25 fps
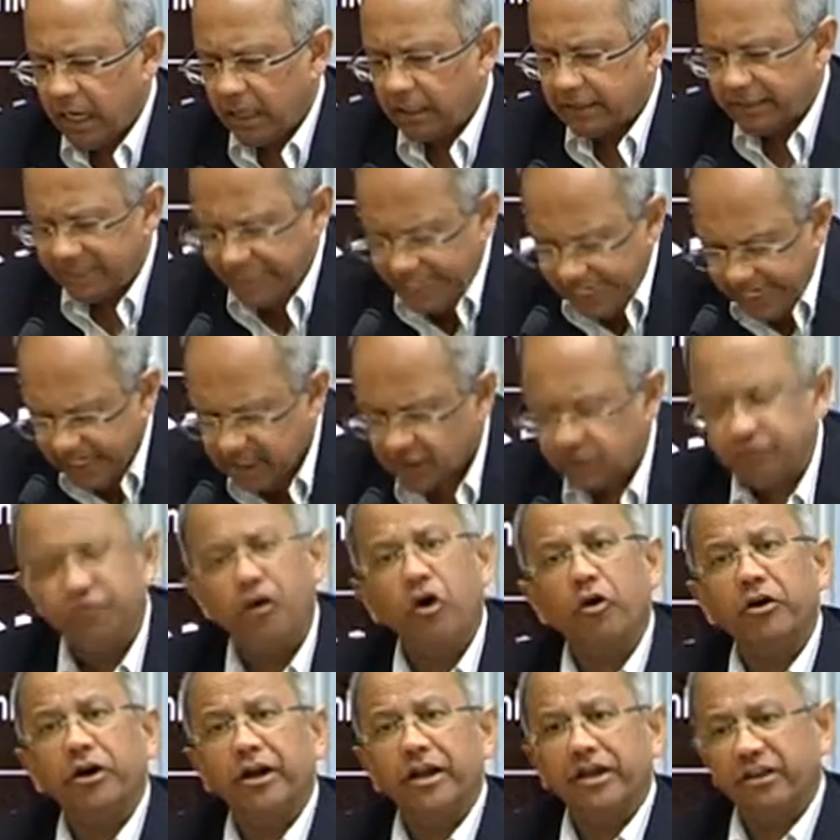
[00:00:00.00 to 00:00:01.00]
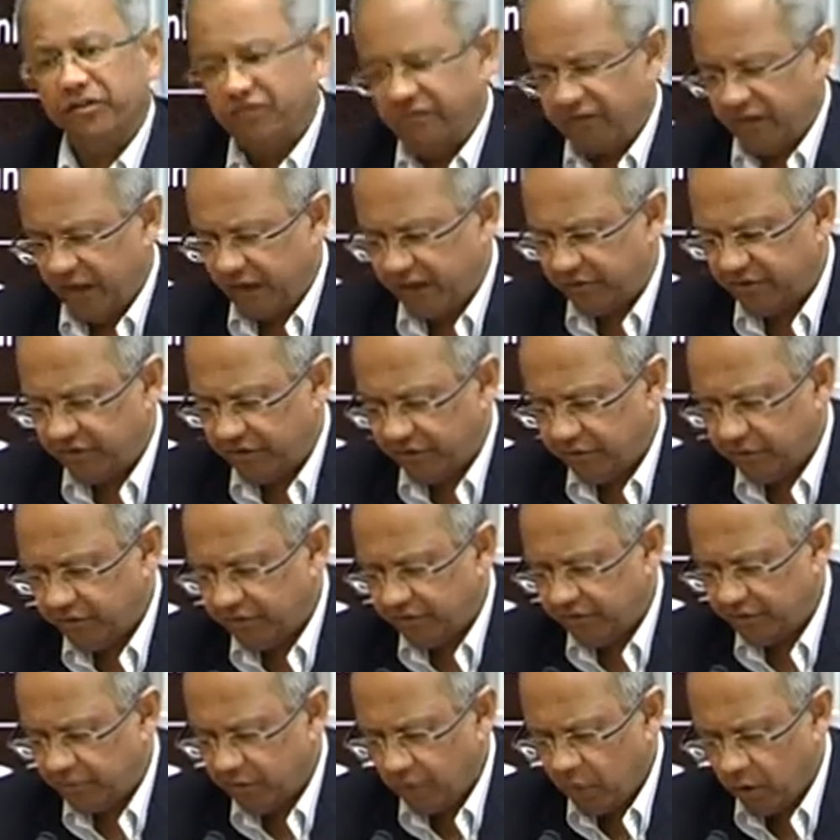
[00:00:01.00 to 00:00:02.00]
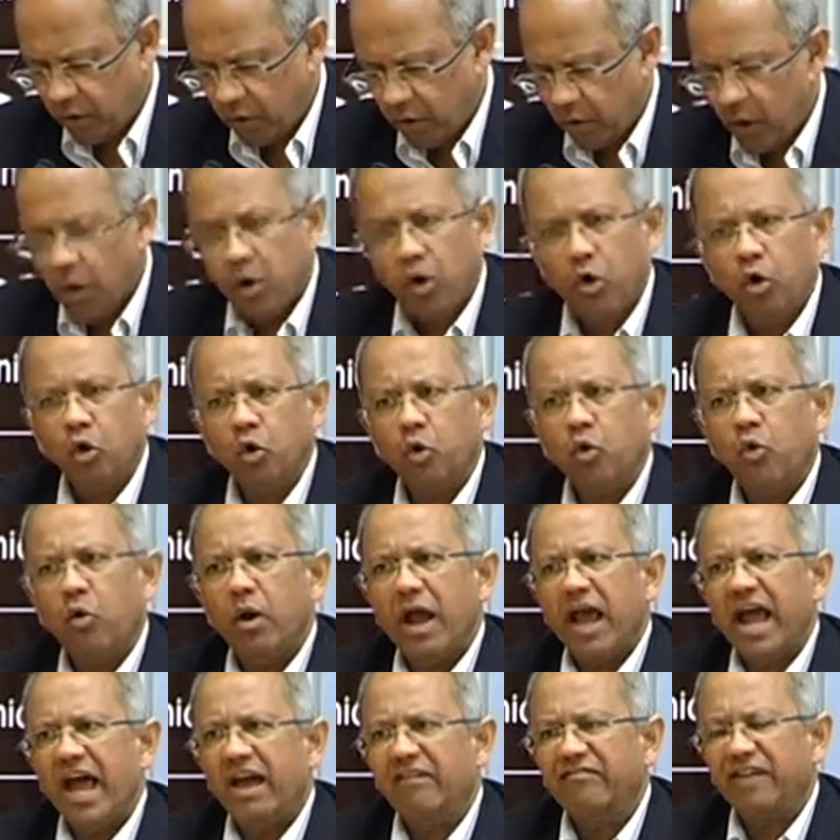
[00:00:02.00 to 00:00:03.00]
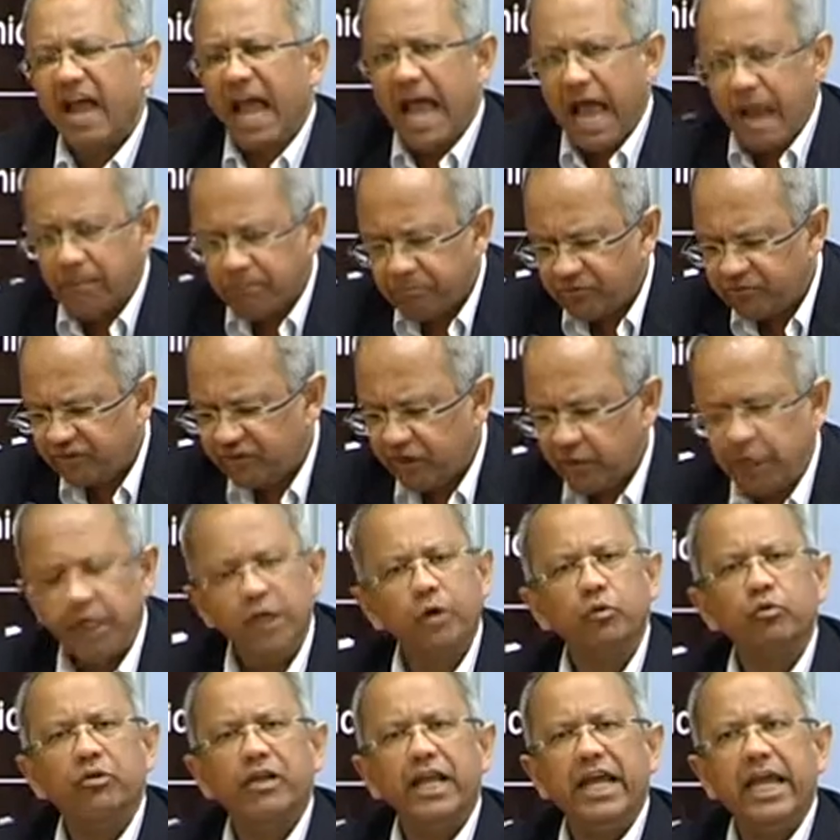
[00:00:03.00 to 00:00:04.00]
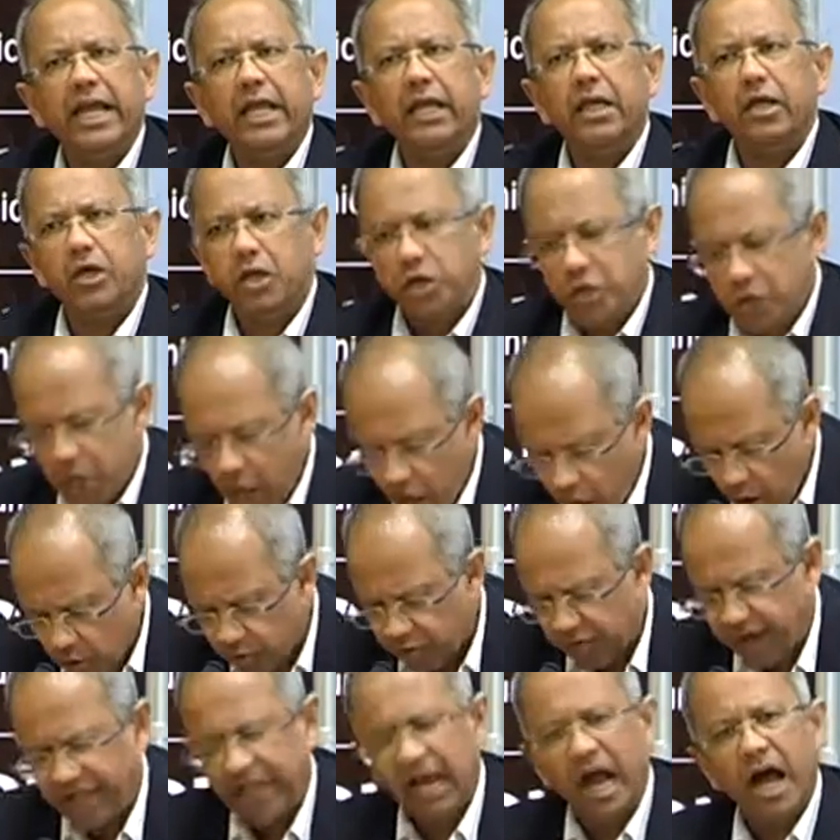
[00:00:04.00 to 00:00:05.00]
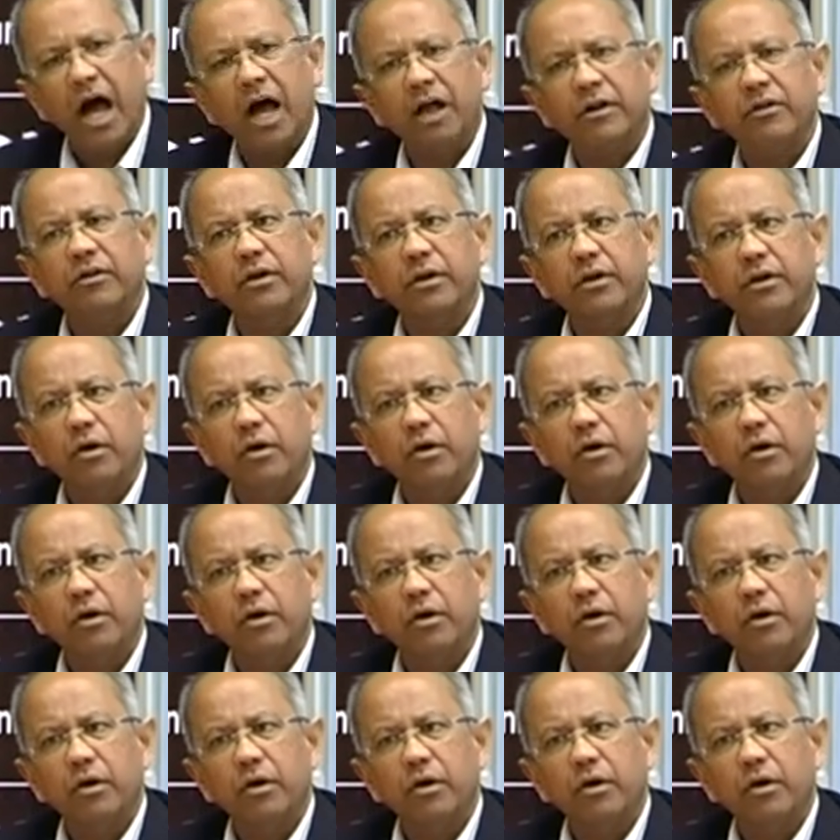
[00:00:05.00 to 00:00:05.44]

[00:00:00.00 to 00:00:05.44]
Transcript: these foreign insurgents who have absolutely no regard